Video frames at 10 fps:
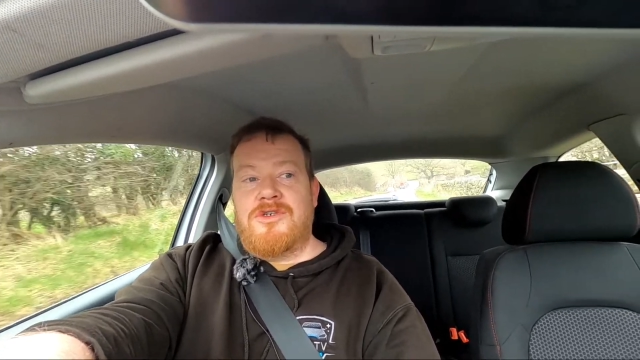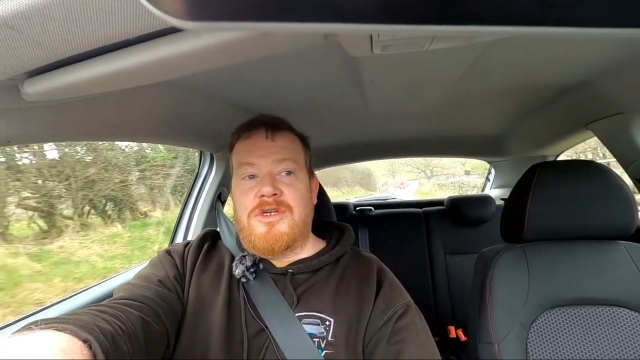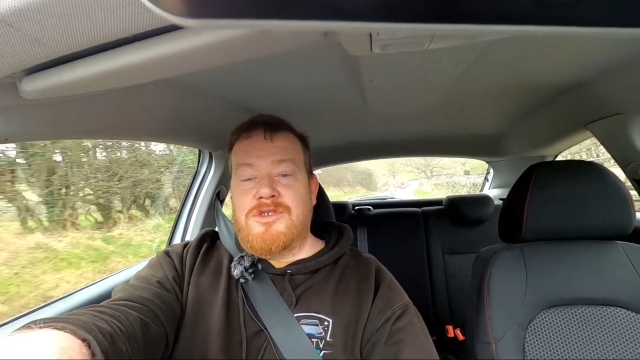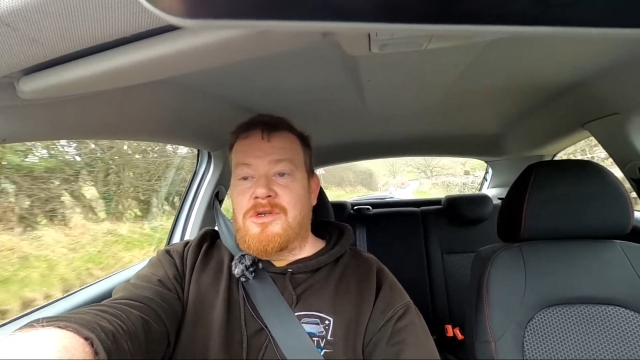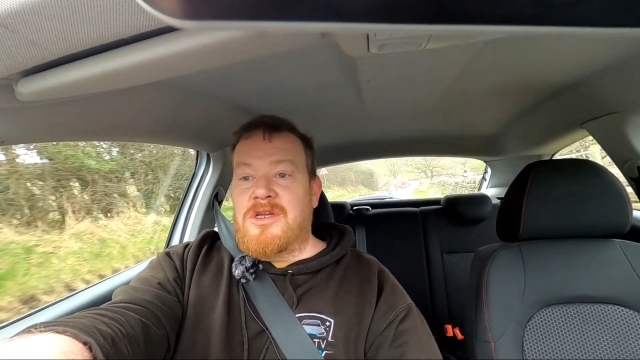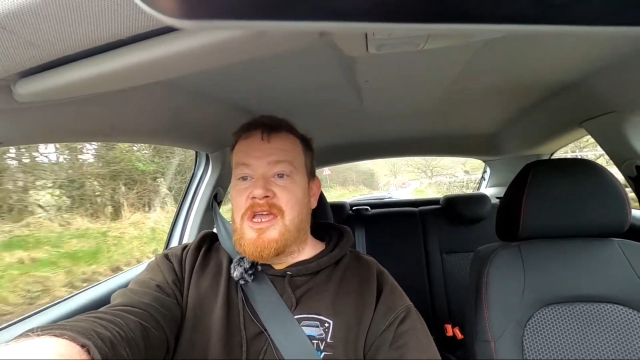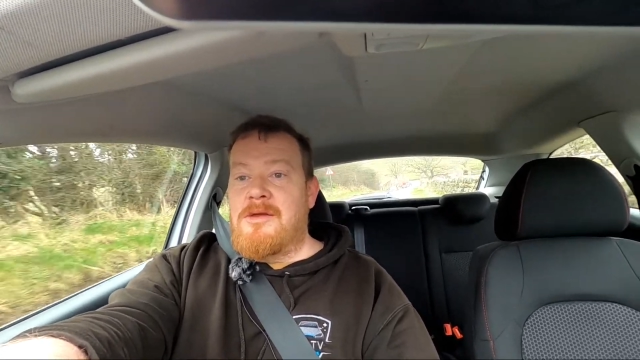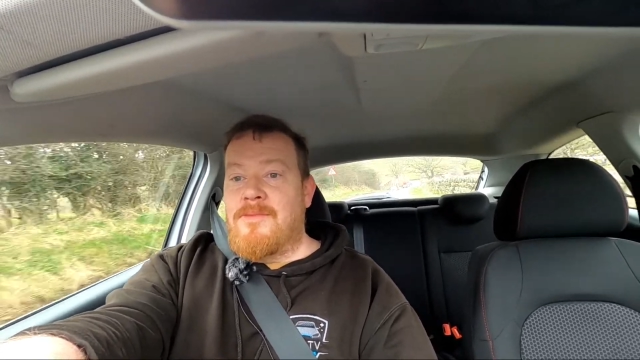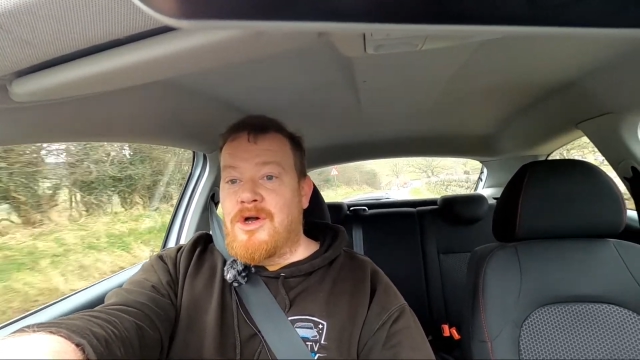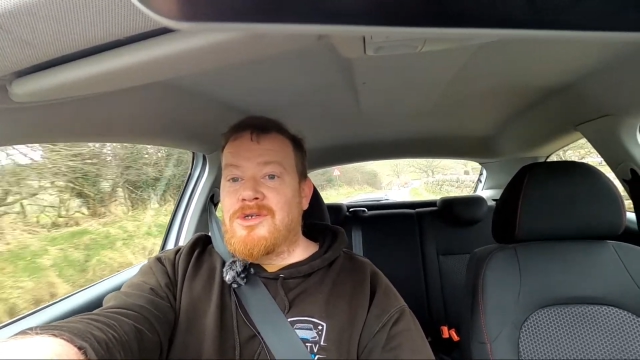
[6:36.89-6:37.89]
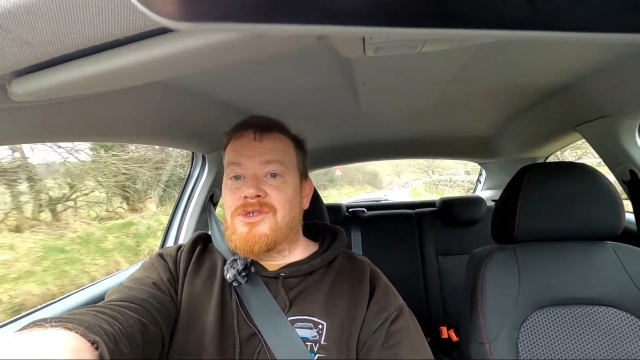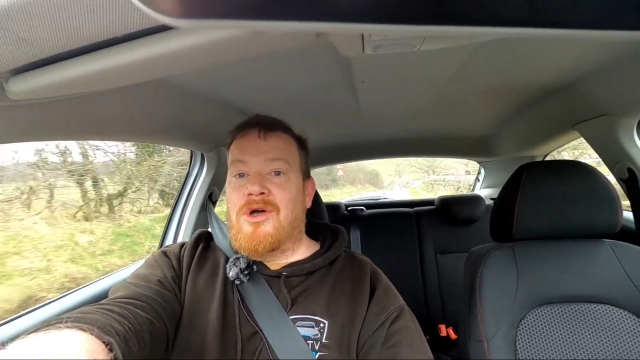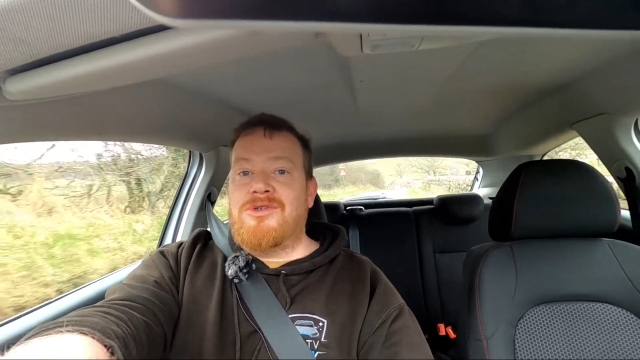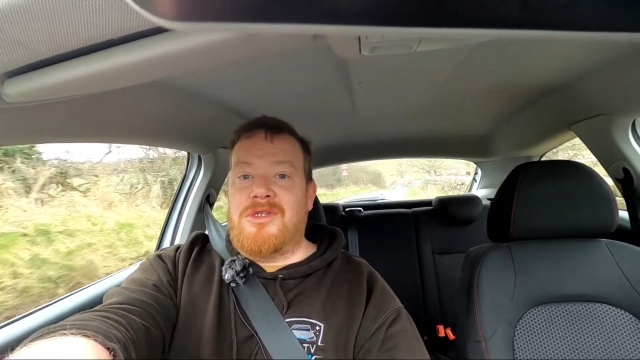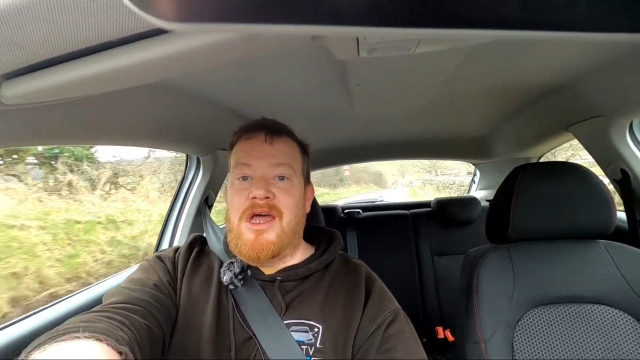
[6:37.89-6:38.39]
so it's going to keep those
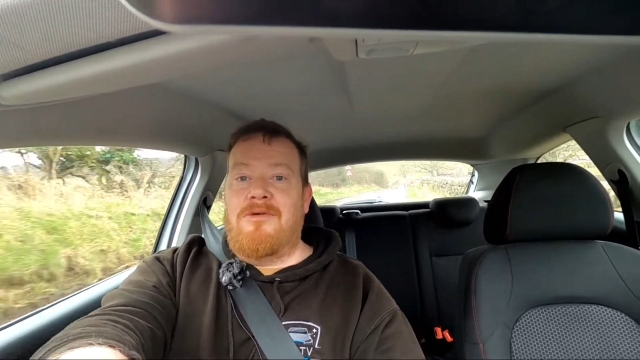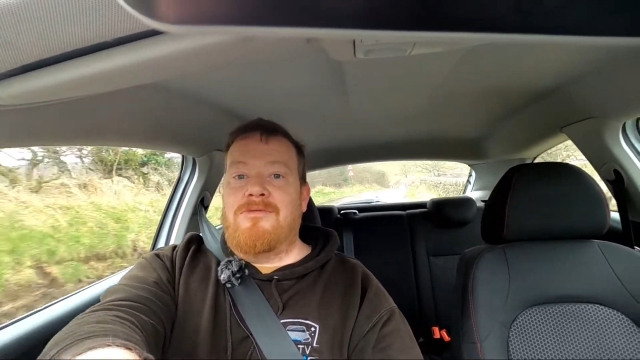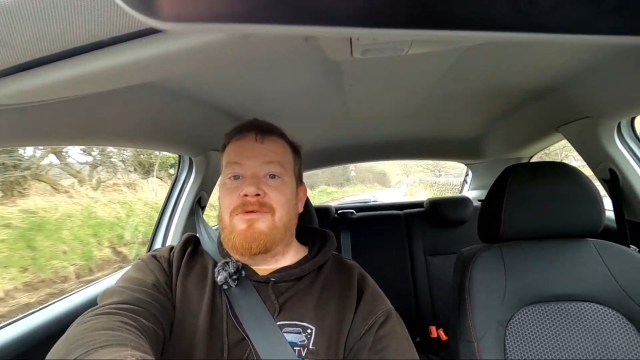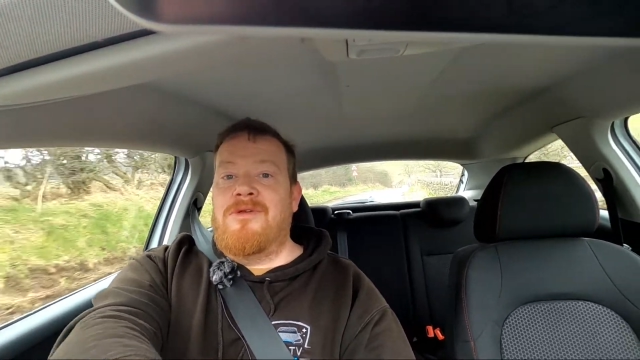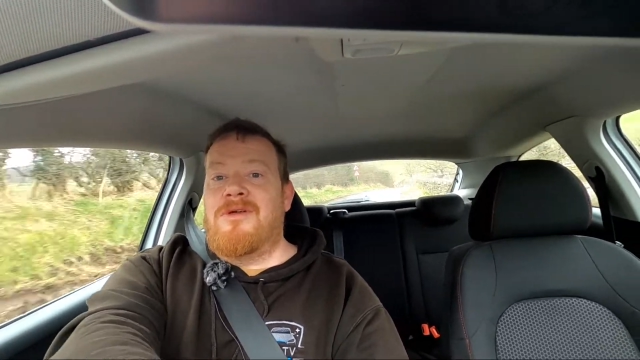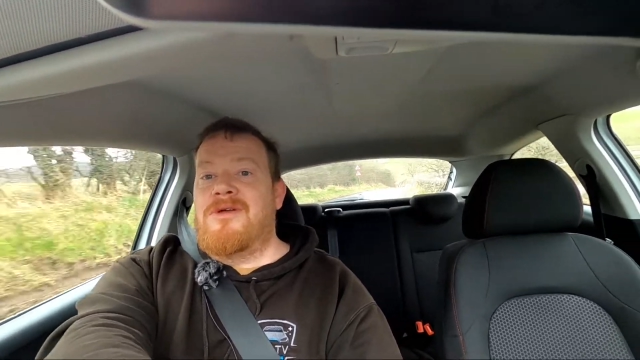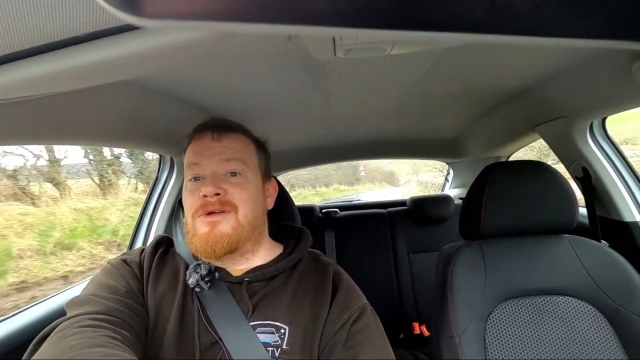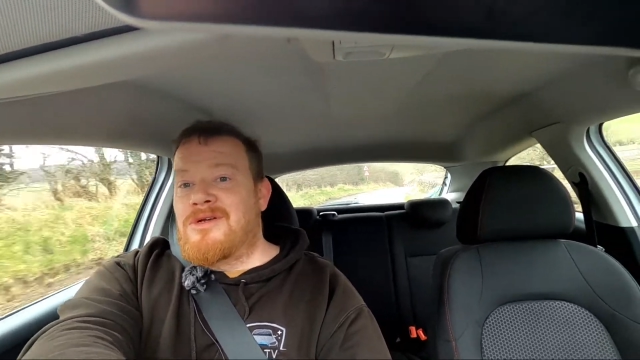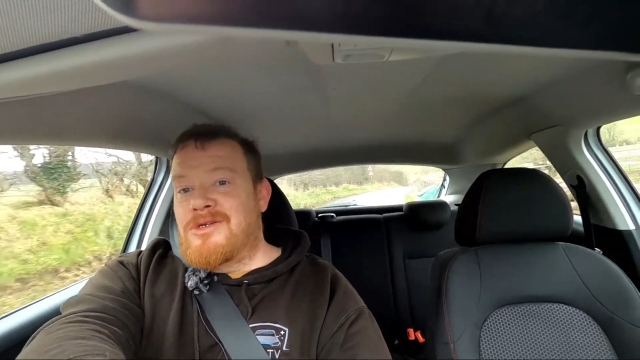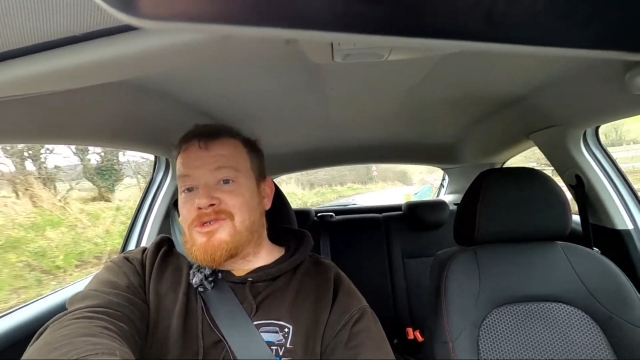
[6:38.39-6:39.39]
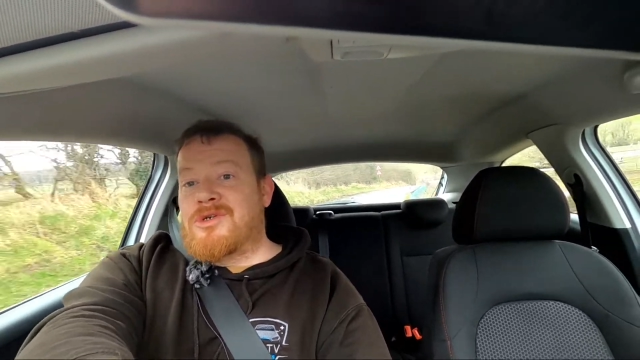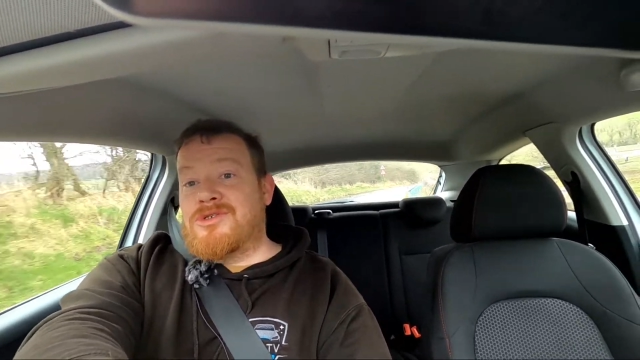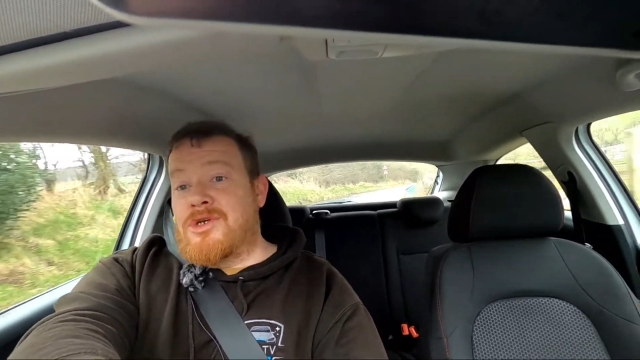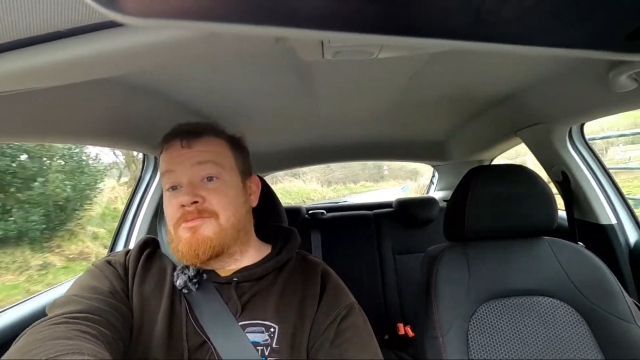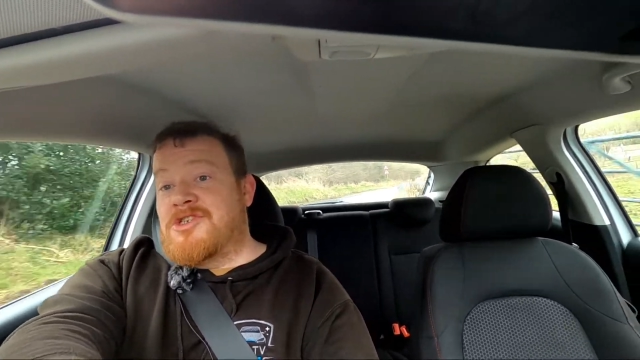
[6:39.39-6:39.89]
costs down, so it's
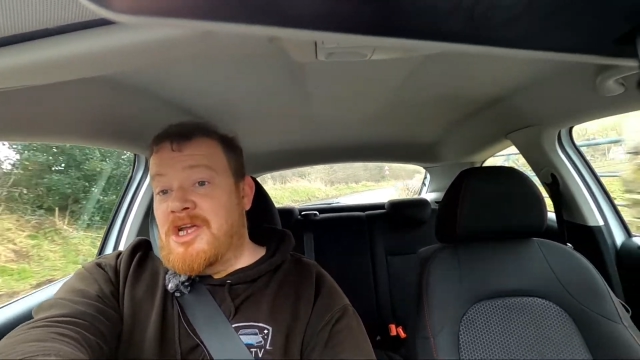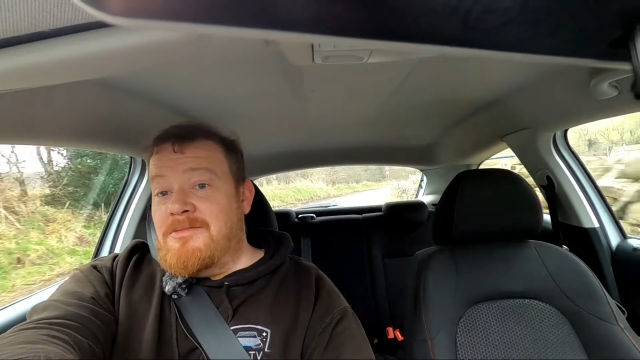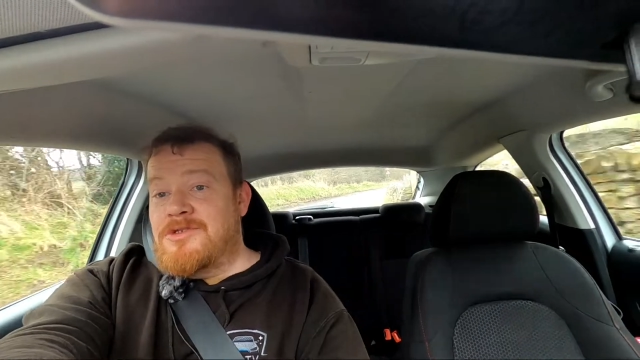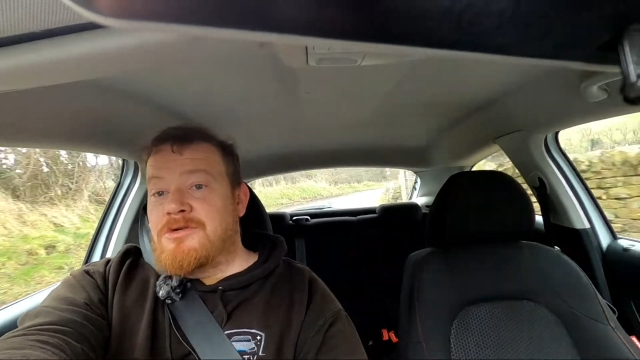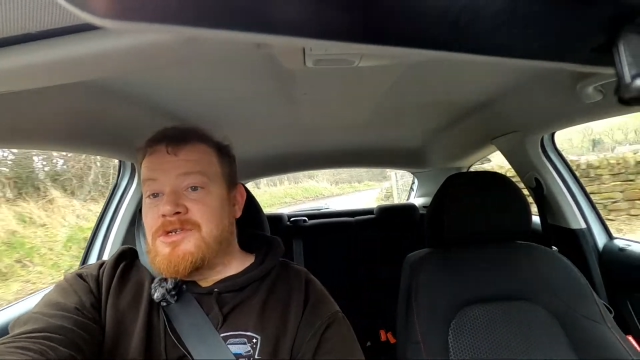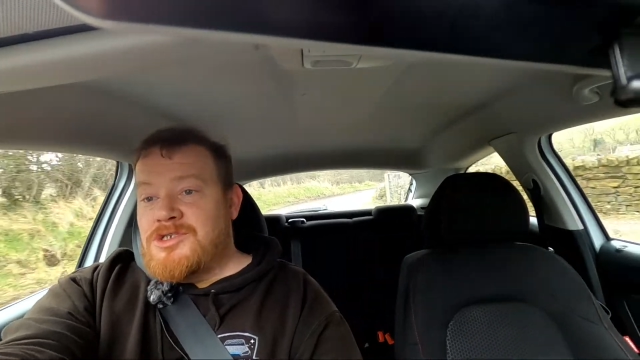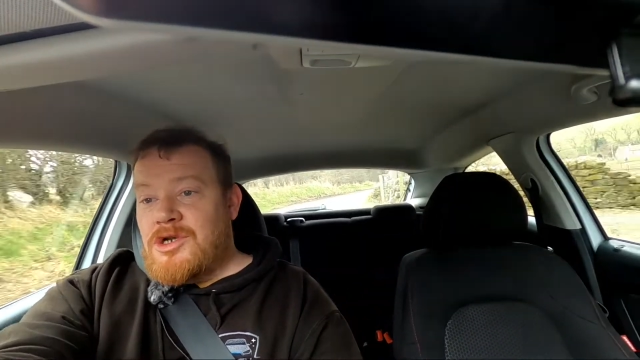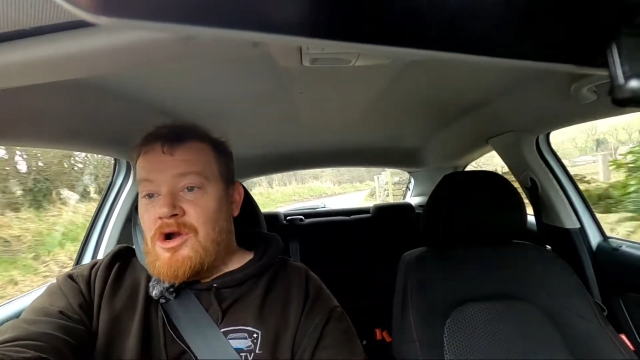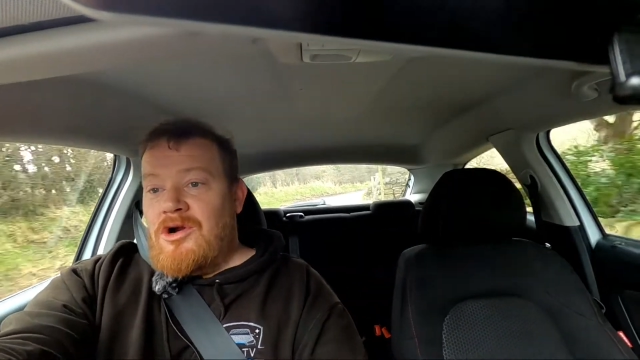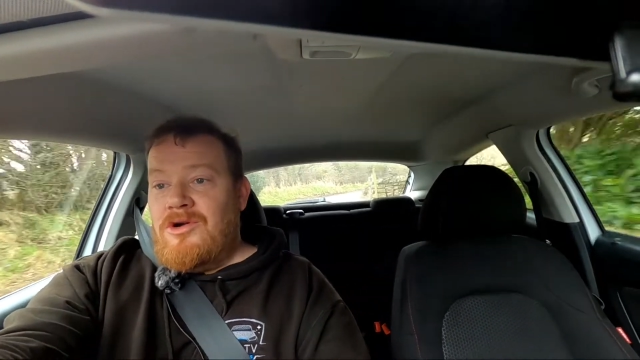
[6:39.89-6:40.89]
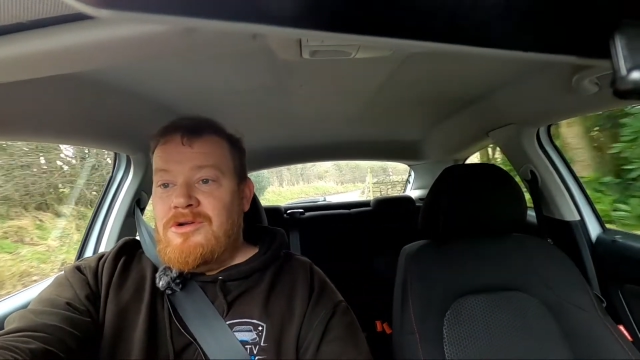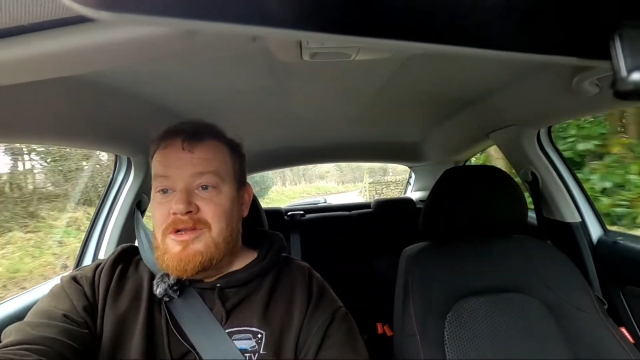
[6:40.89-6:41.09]
going to be cheap to insure.